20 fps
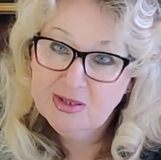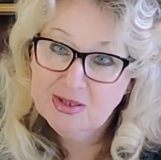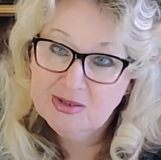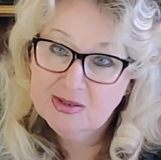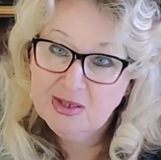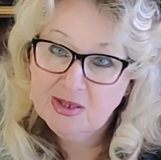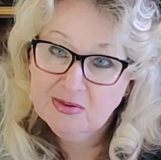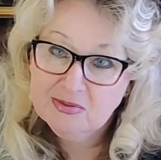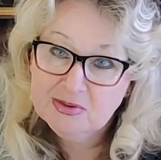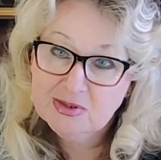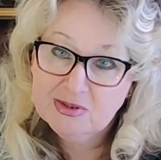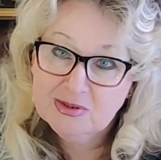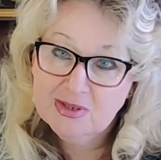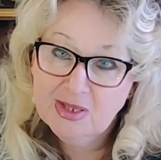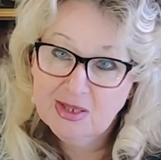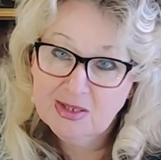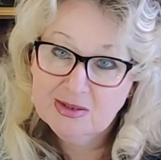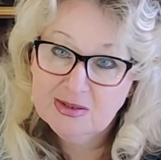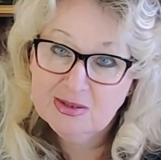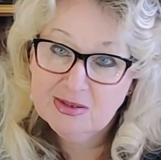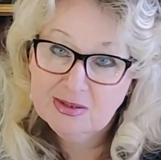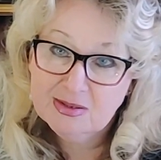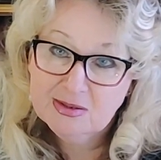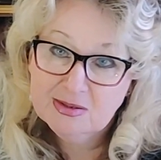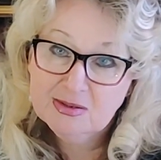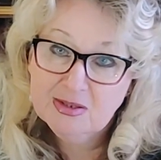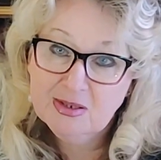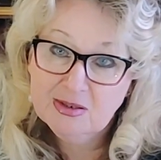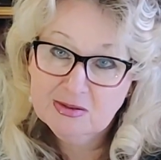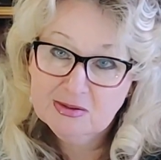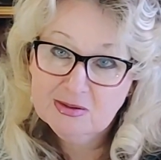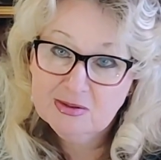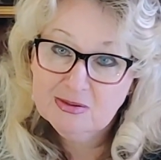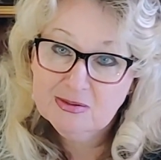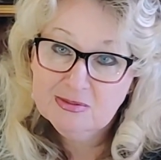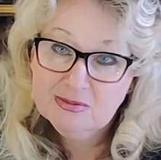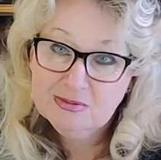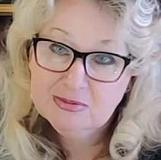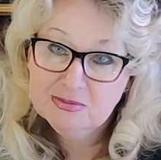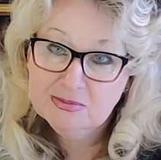that after that
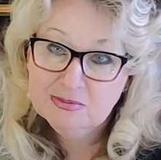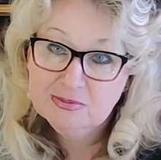doctor,